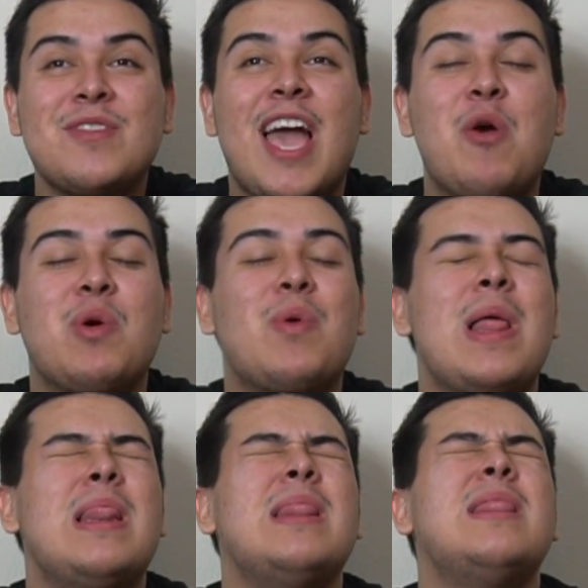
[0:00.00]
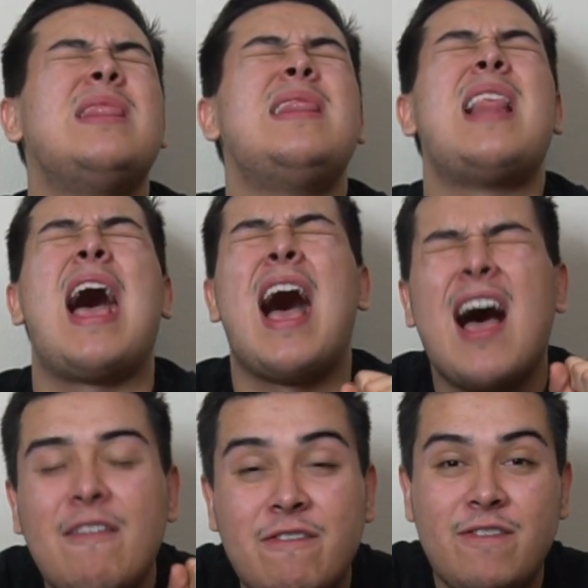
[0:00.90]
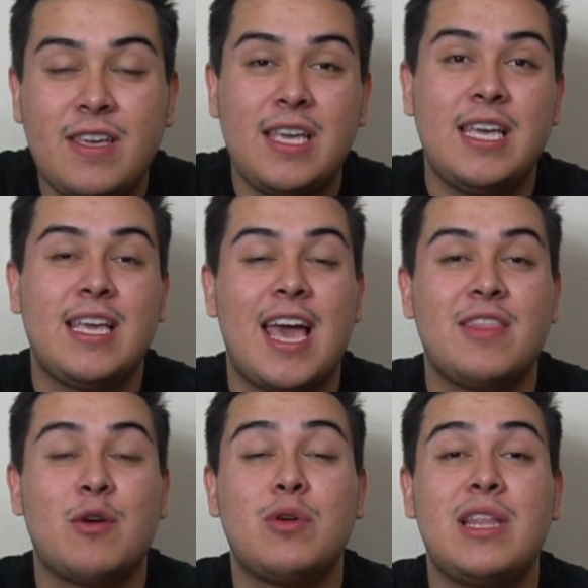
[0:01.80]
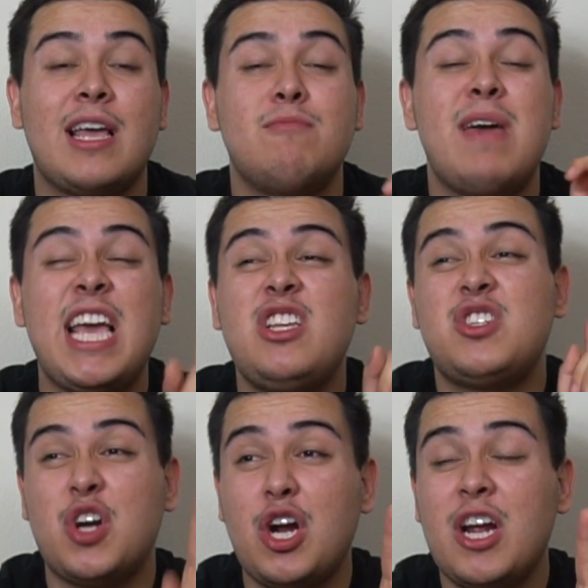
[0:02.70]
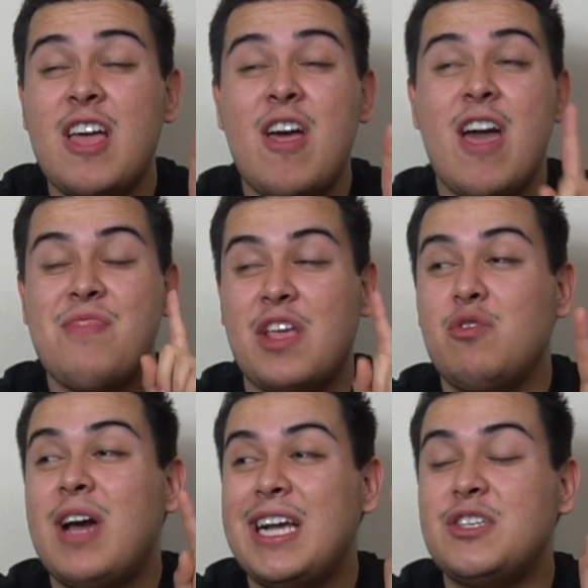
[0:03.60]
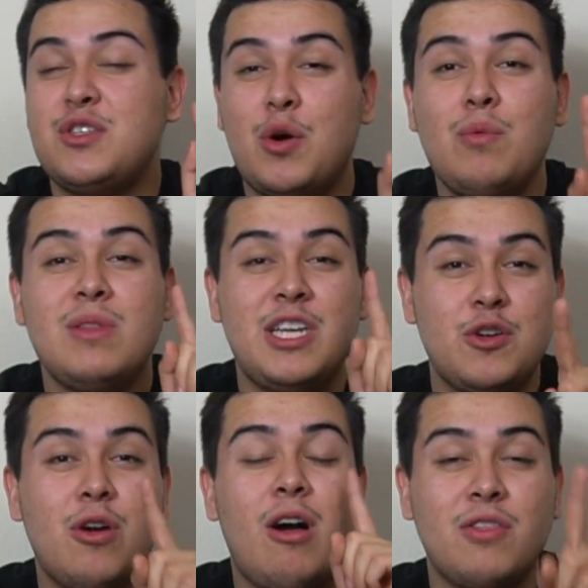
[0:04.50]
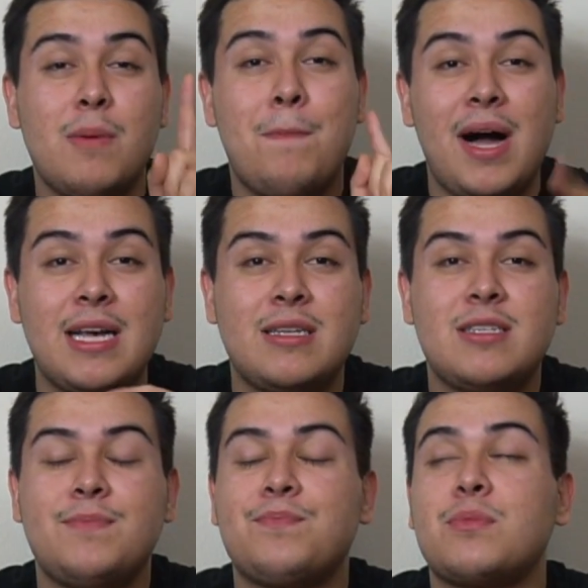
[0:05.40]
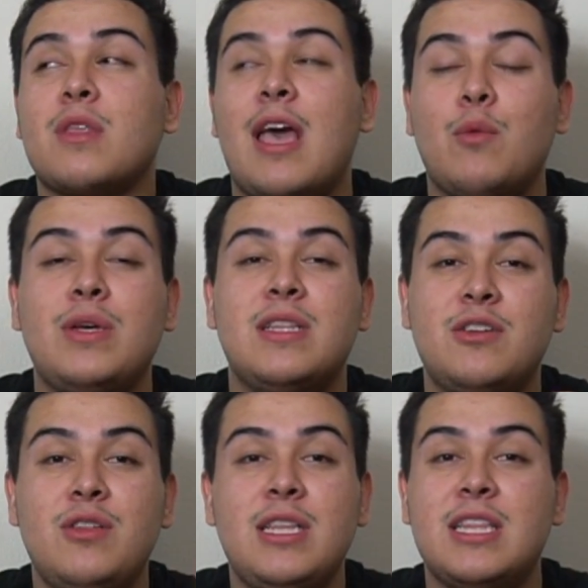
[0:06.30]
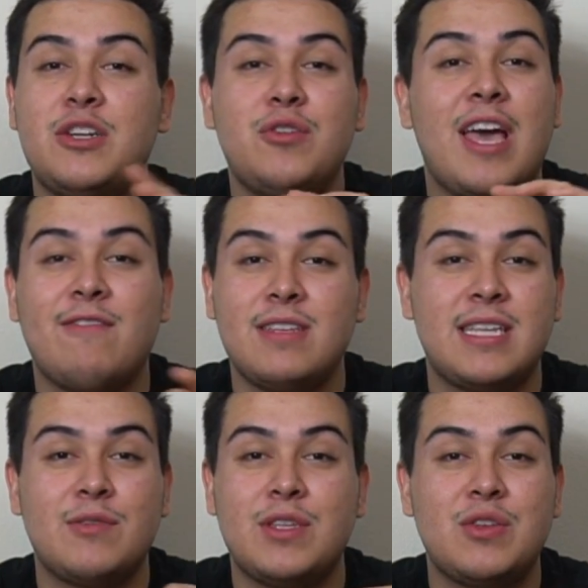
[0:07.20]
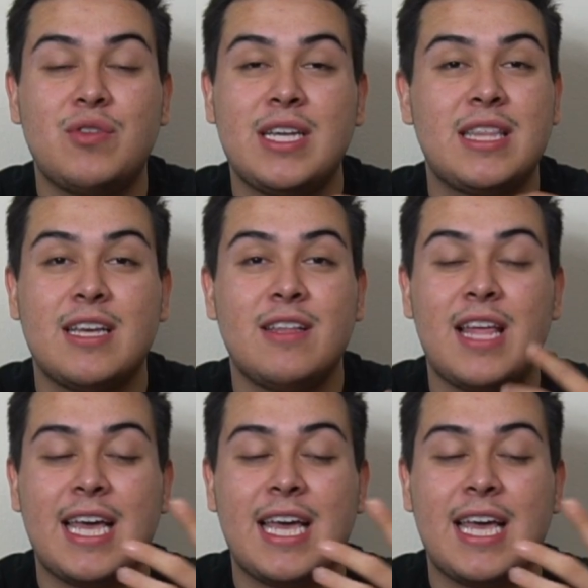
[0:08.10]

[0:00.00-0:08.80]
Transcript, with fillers: and we were laughing. And they were like, make sure that you guys don't litter on the bus. And we literally littered everything. We threw like the